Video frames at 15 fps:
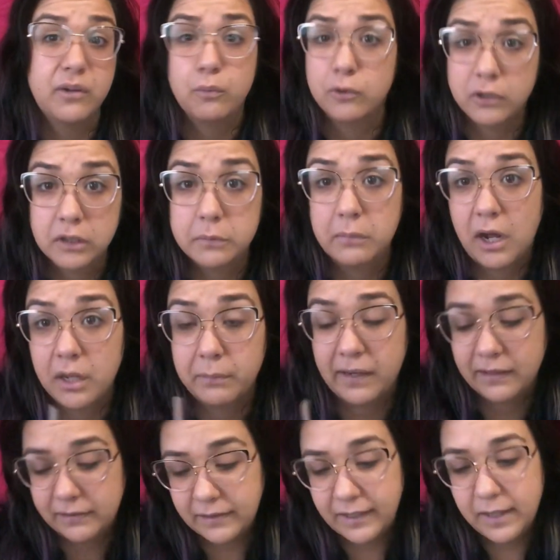warm on my
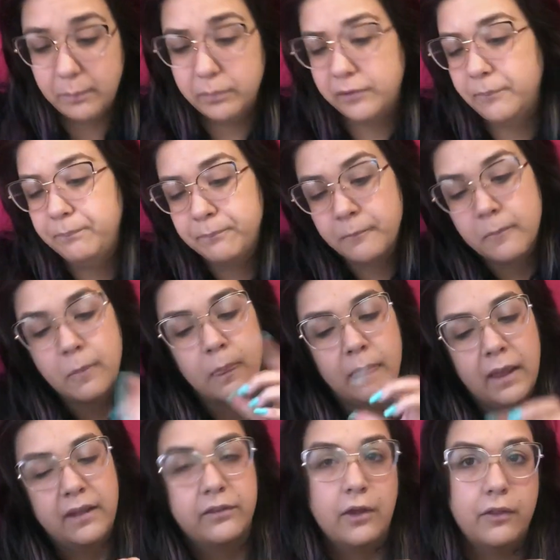lips.
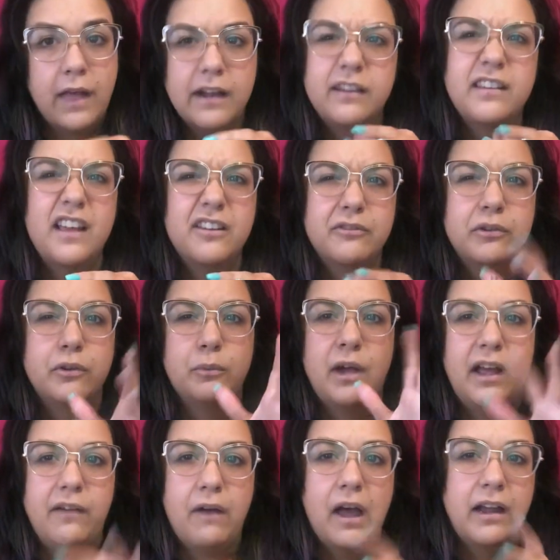So that's the other reason
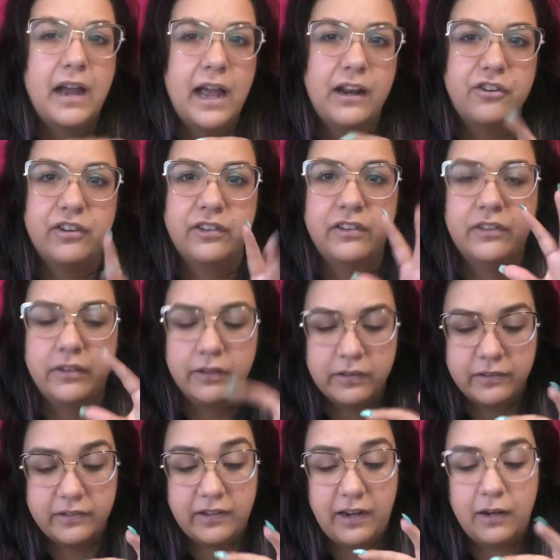why I kind of just
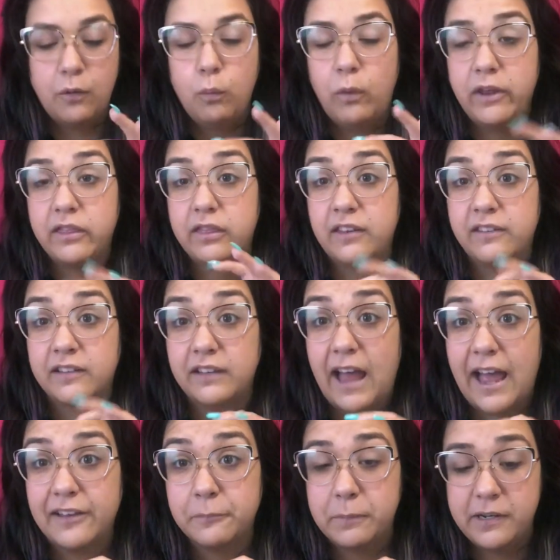stick with this
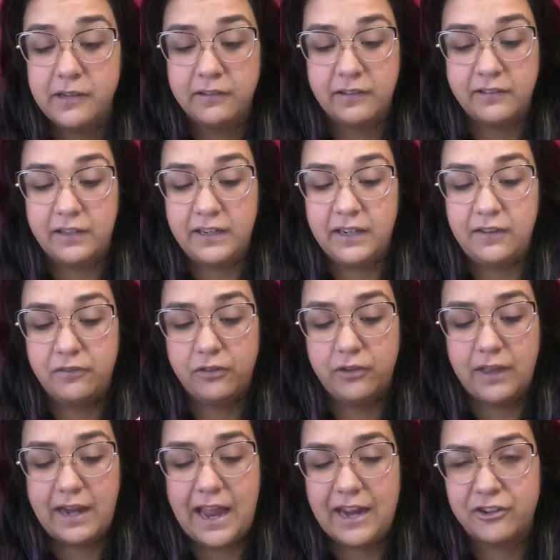glass piece, is it gives you
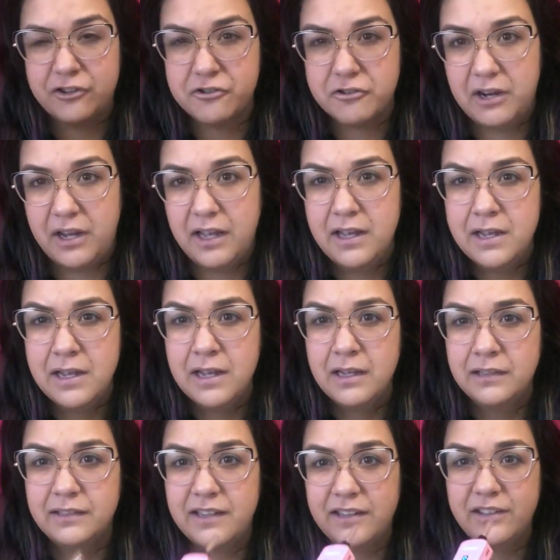that extra
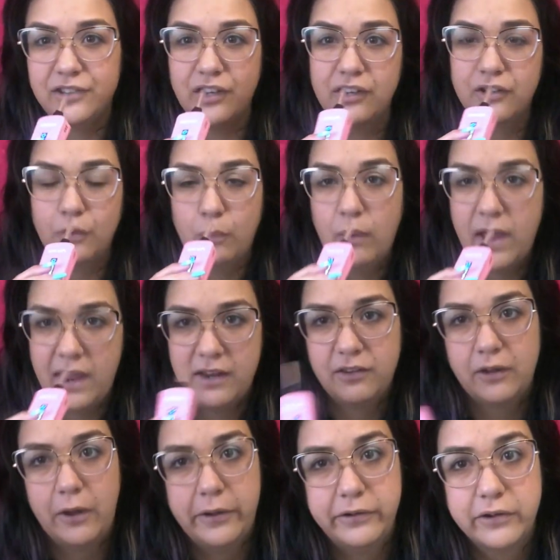distance away so
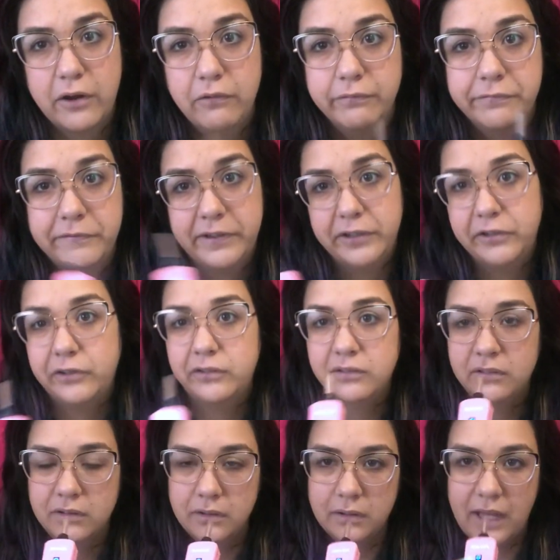I don't feel
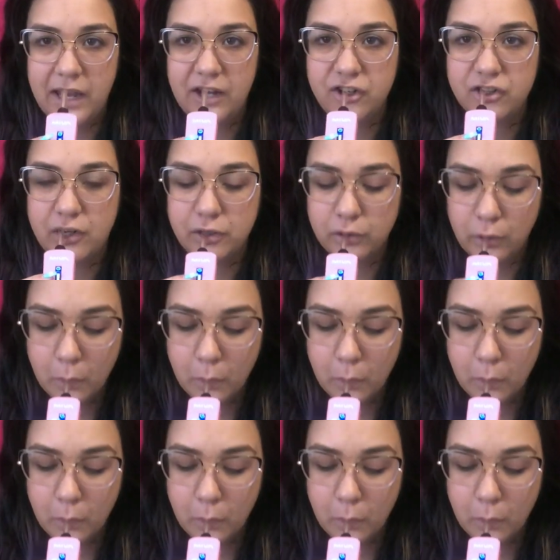anxious.